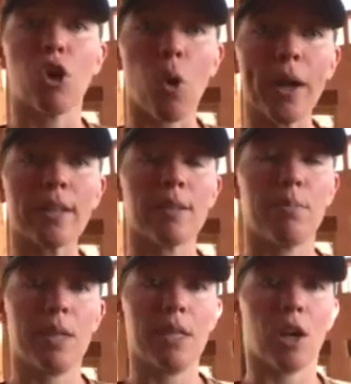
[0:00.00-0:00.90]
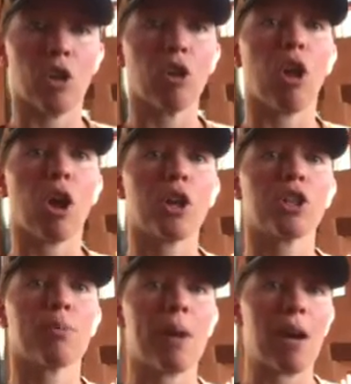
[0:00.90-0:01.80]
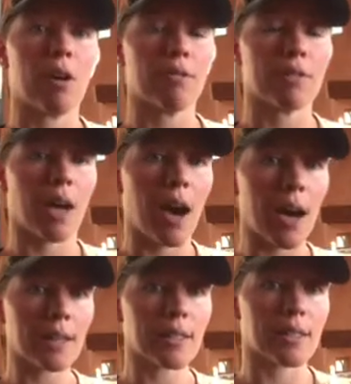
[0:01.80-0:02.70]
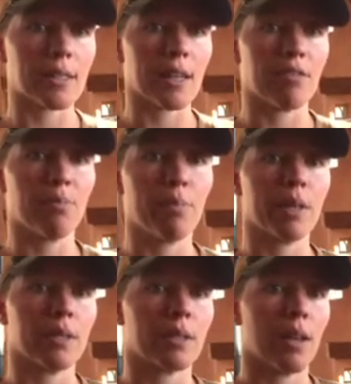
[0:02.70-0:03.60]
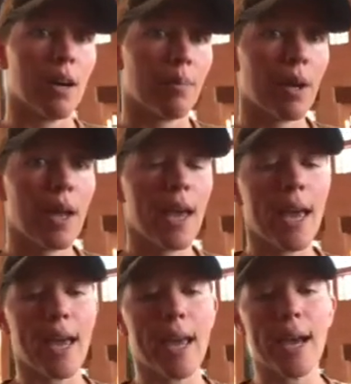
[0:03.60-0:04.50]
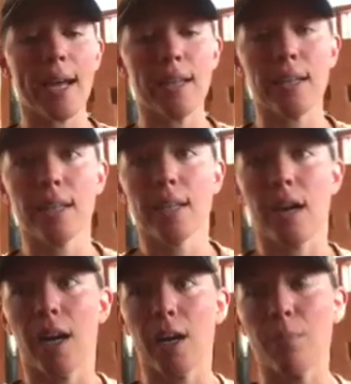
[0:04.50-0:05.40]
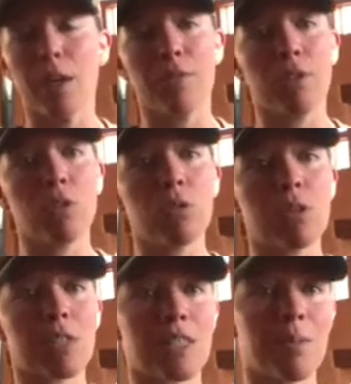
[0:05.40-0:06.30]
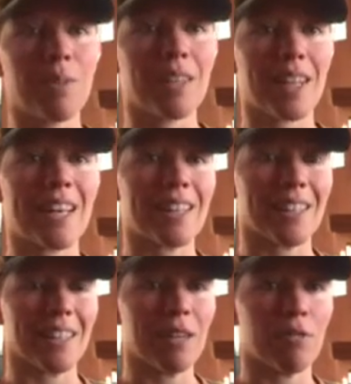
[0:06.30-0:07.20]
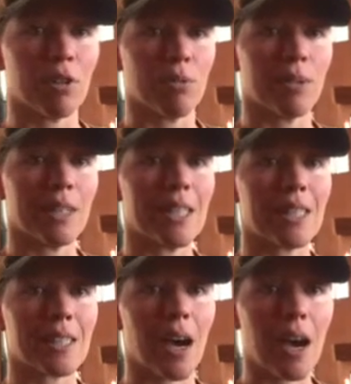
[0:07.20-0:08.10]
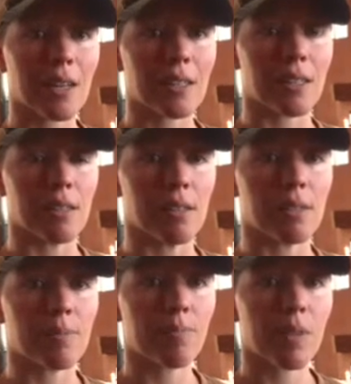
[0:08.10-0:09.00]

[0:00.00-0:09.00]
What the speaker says: going to be a large amount of toxins that have built up, and if you stimulate the liver to release toxins